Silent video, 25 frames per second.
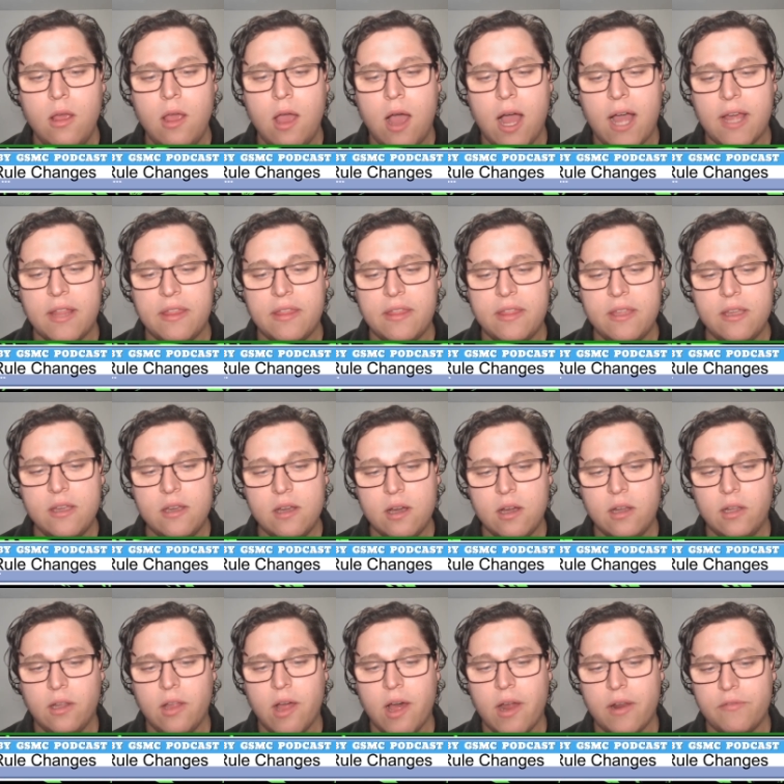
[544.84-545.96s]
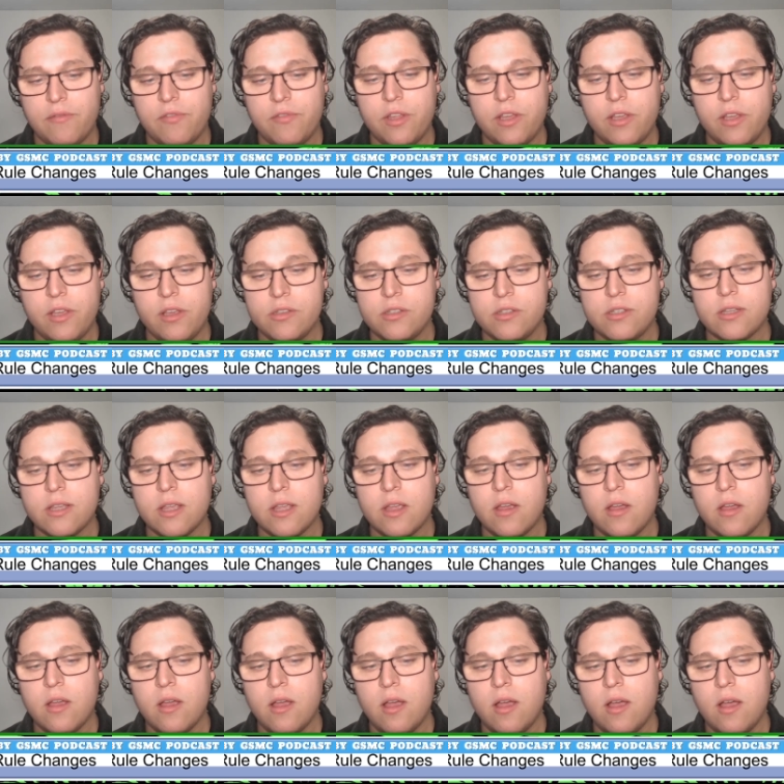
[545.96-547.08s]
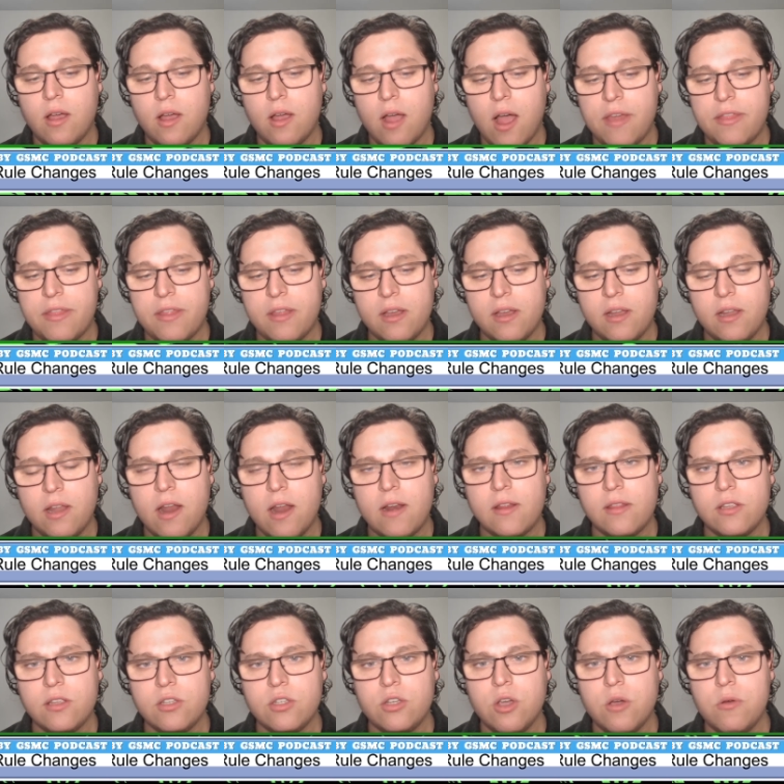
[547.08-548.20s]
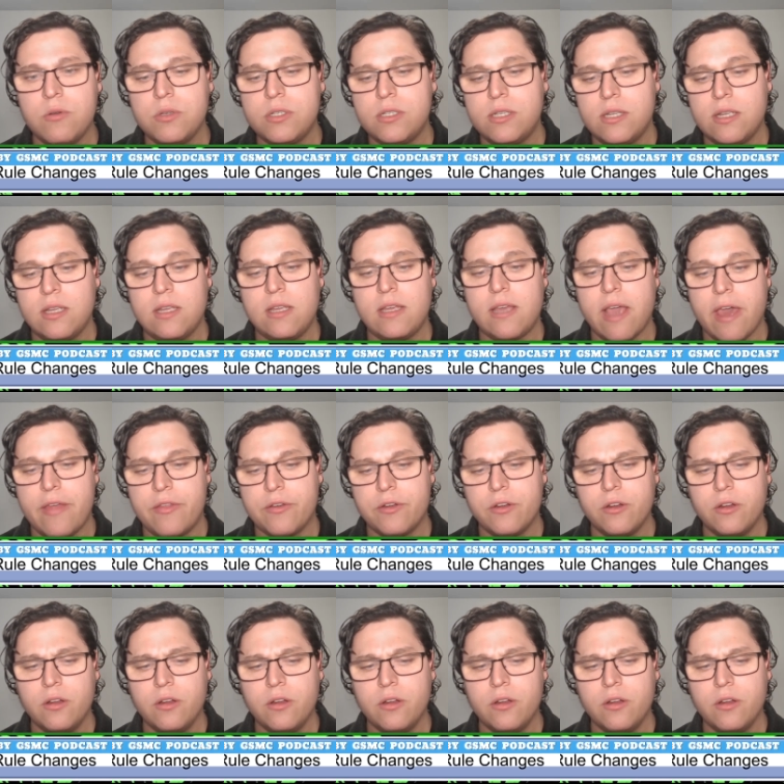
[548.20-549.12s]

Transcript: I think a lot of these, uh, I think a lot of this goes together,